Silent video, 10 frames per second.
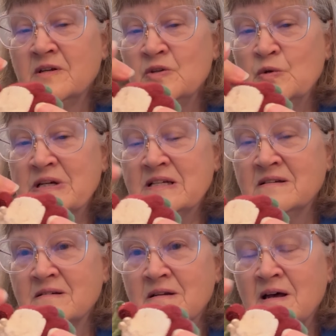you
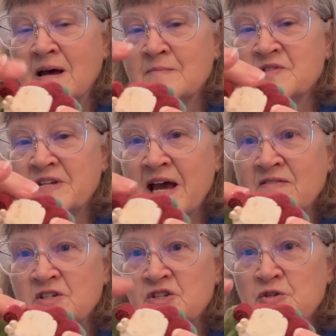can
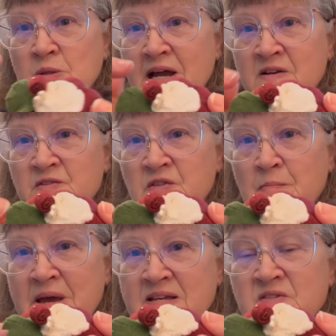stack the two layers of the
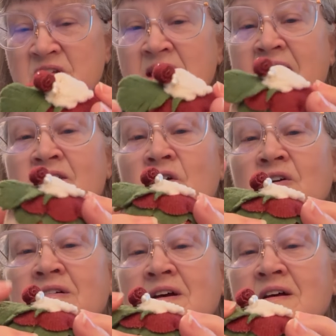base together,